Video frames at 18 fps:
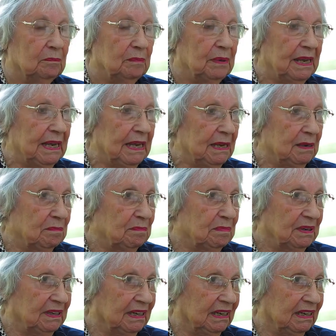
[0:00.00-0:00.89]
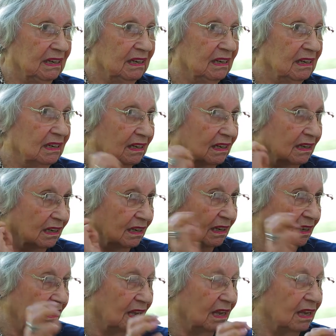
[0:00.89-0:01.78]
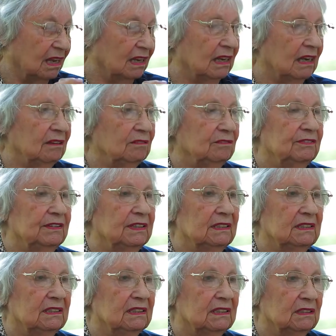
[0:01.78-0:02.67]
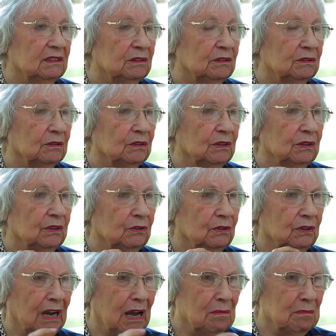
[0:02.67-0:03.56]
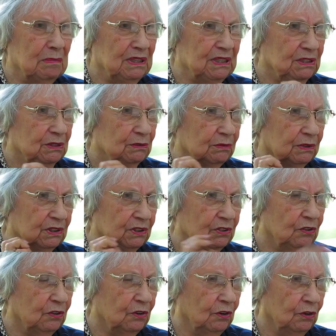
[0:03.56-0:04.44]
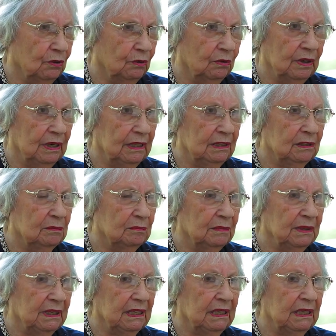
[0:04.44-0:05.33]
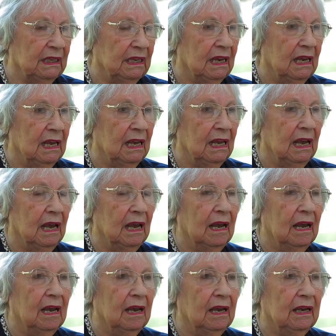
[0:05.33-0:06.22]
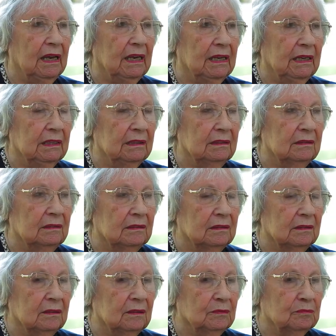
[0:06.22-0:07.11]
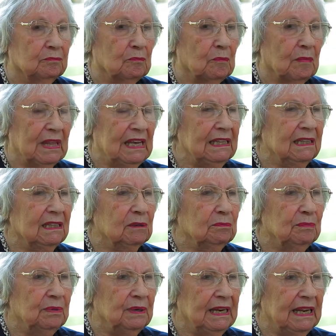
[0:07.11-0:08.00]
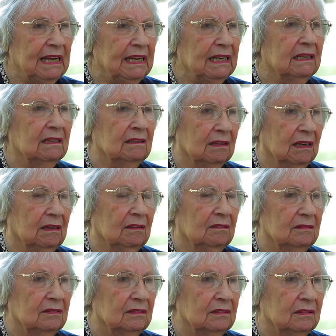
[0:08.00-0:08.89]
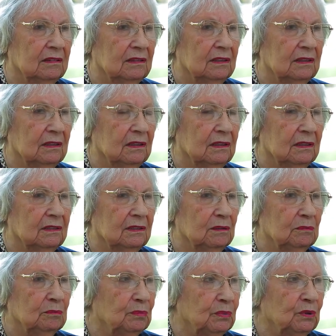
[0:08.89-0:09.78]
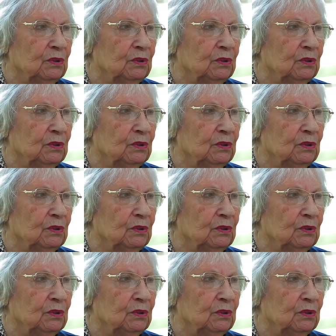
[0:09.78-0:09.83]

paper. I felt that rubbers were thrown at me. And in the playground, there